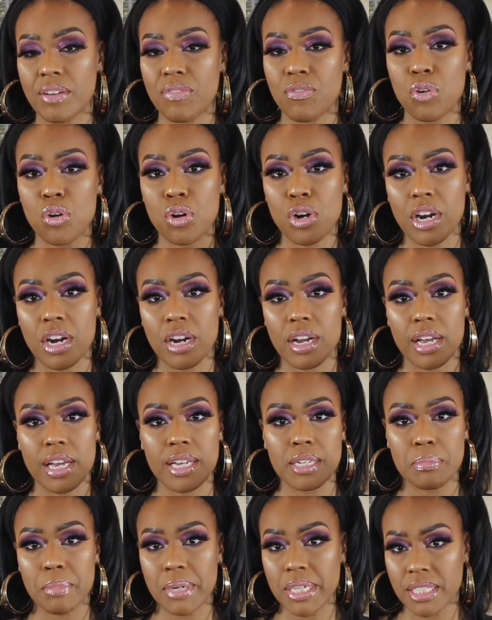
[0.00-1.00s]
for
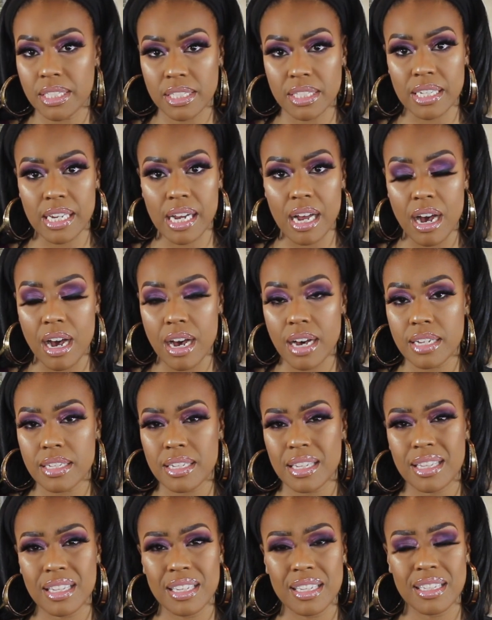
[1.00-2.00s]
as much as it
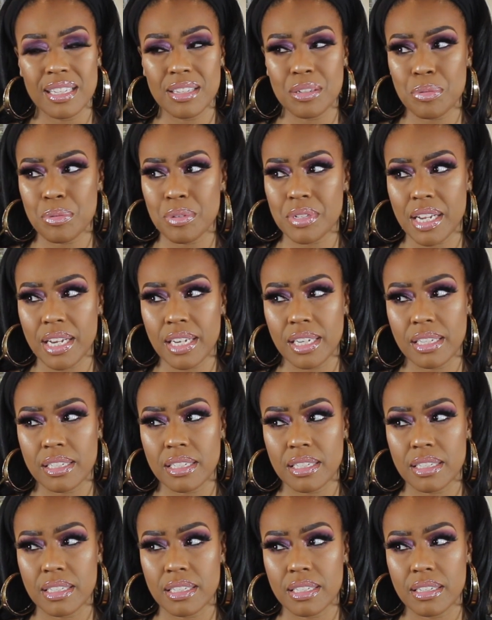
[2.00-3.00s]
cost, I think this was like
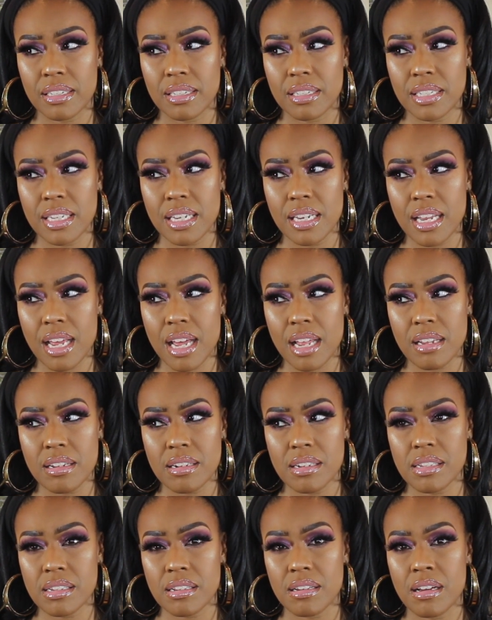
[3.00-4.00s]

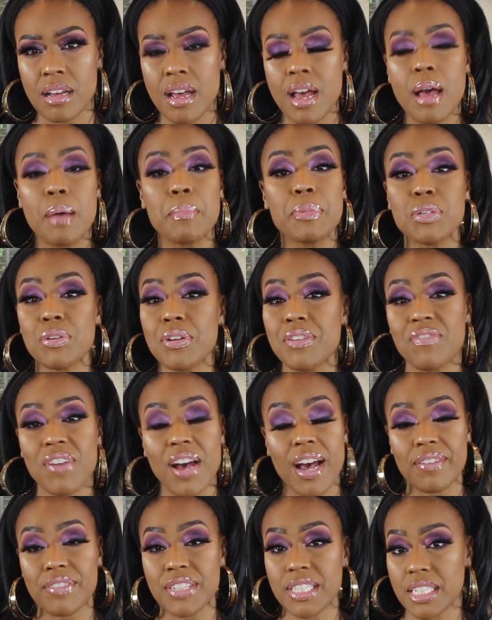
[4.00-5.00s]
$10, between
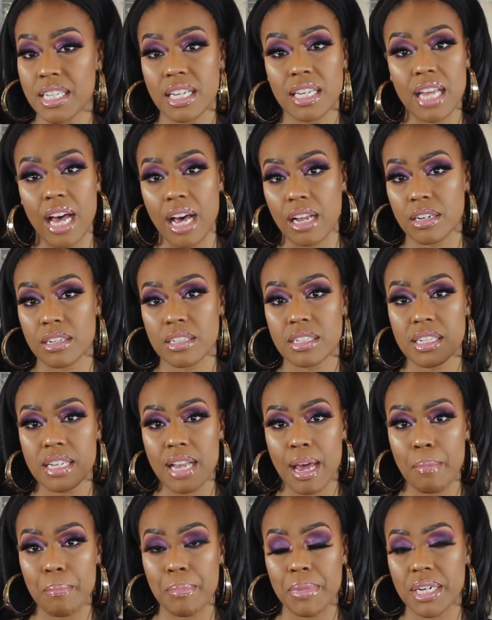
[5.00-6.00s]
5 and $10,
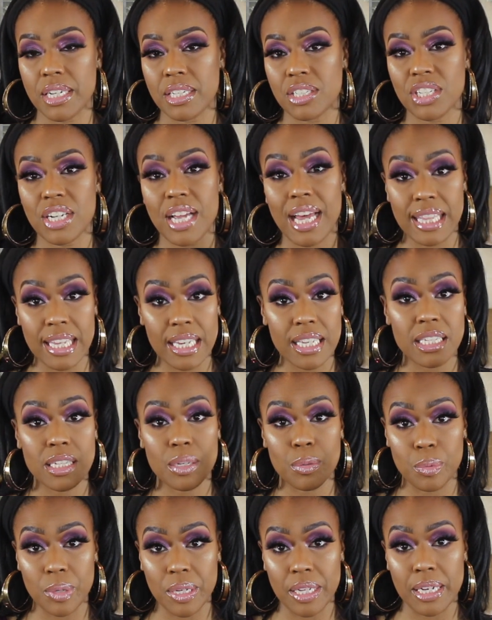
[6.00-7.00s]
not much. I think
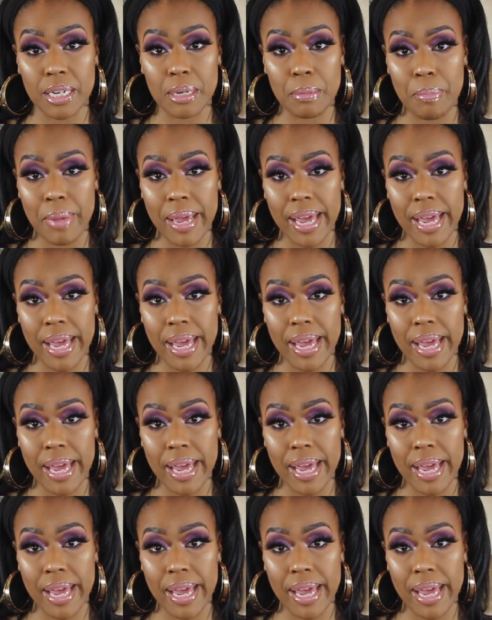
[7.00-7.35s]
it's a really good